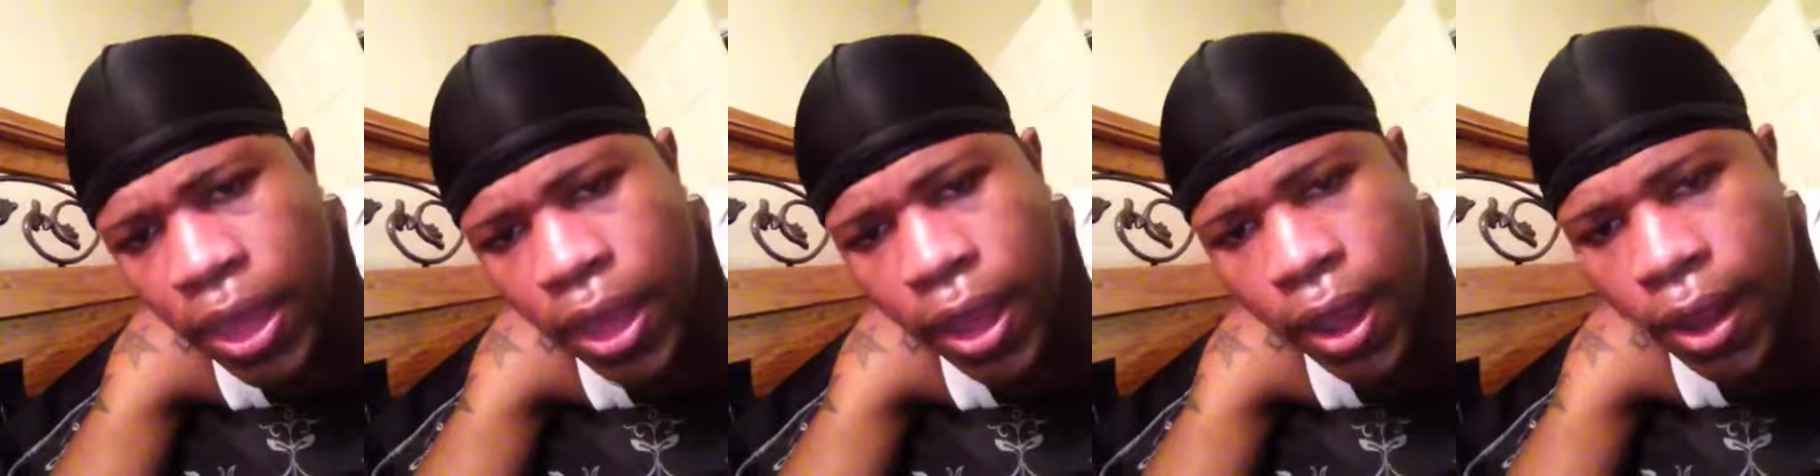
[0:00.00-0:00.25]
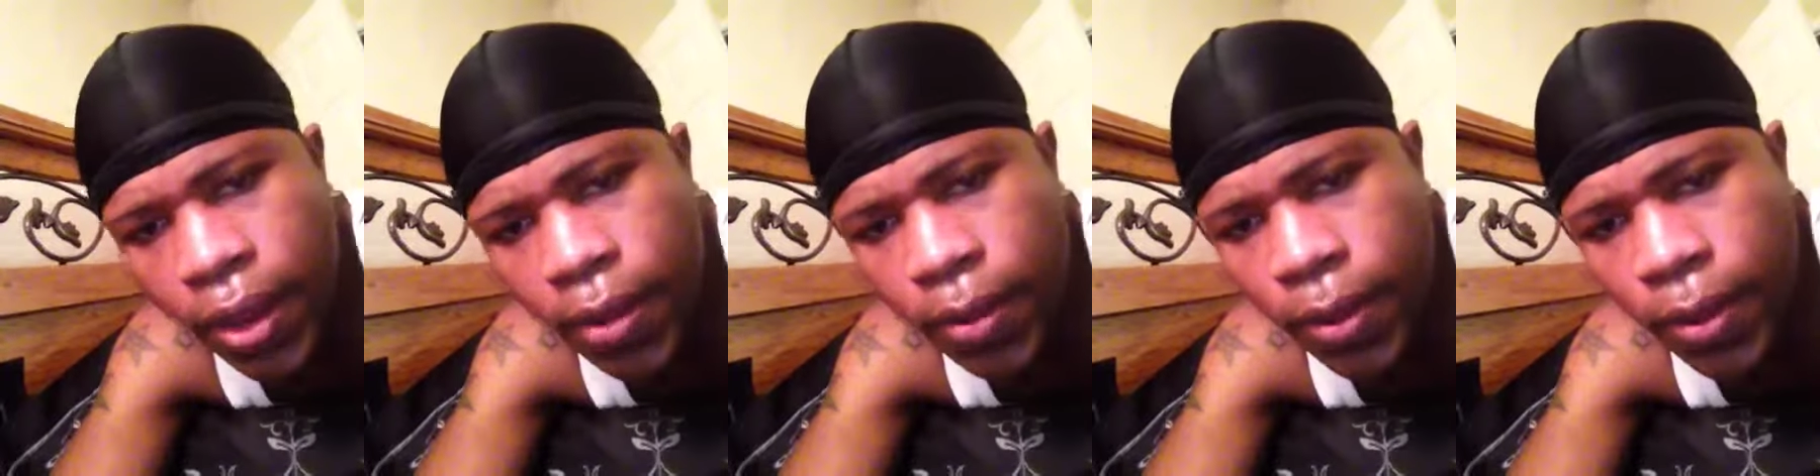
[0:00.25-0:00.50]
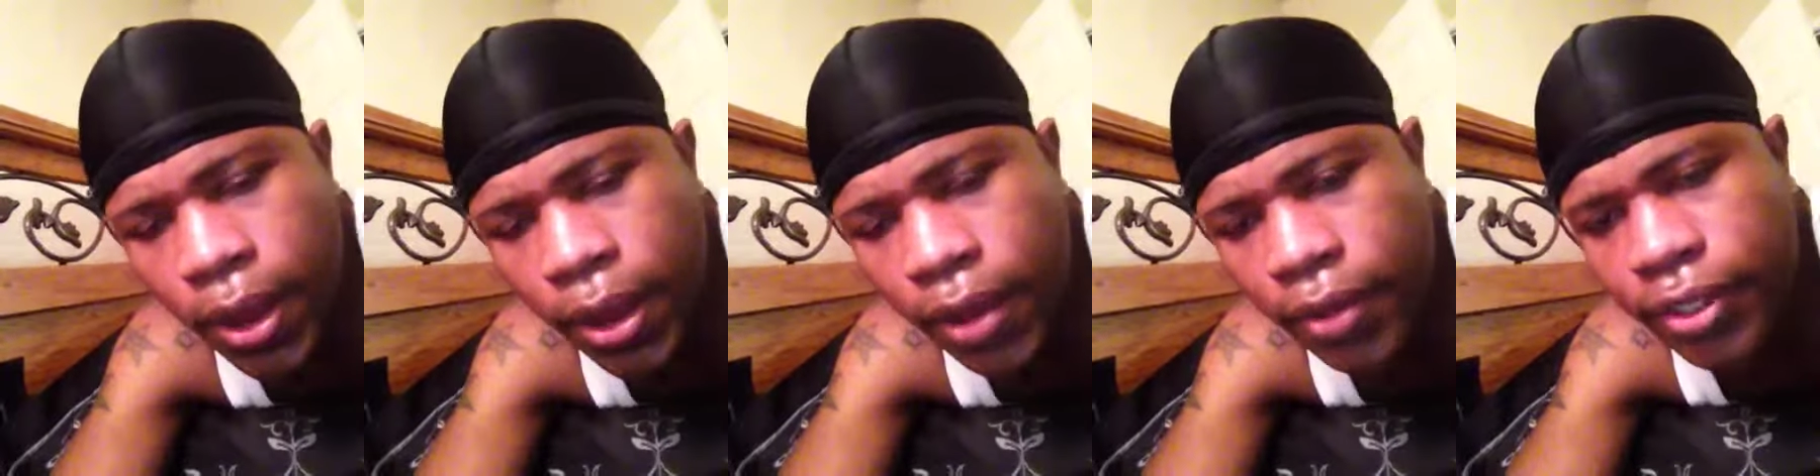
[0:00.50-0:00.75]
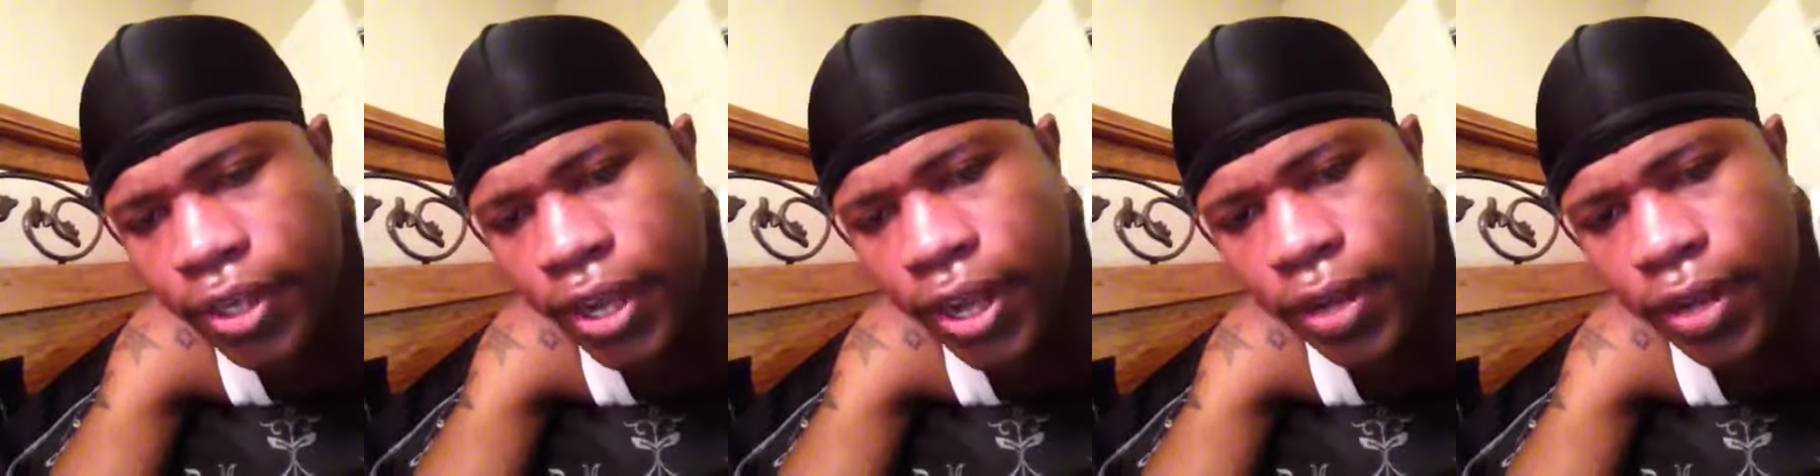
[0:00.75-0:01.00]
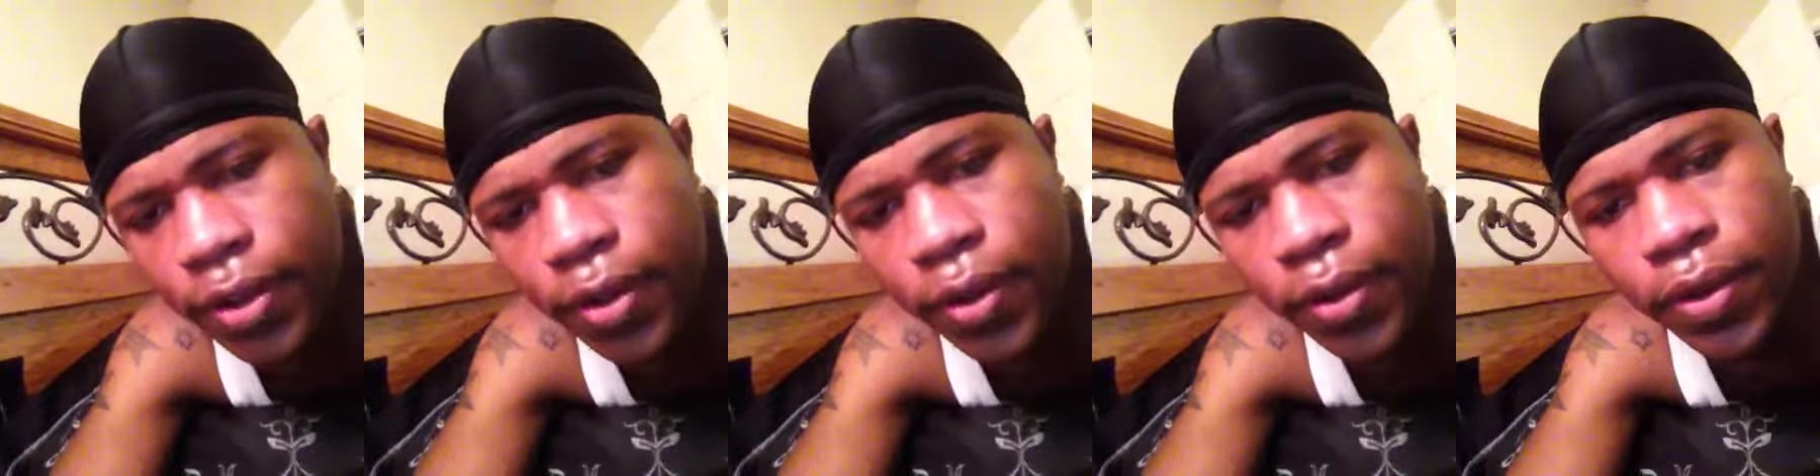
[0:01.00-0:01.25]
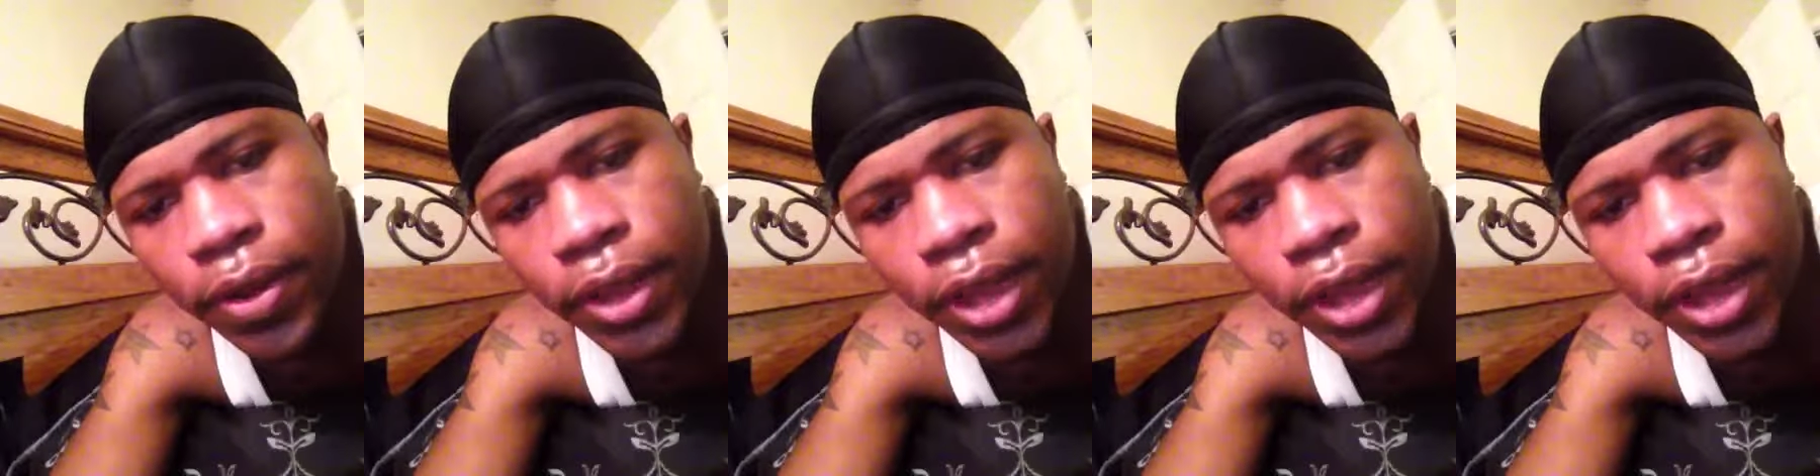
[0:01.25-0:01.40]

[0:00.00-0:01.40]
All the while trying to go to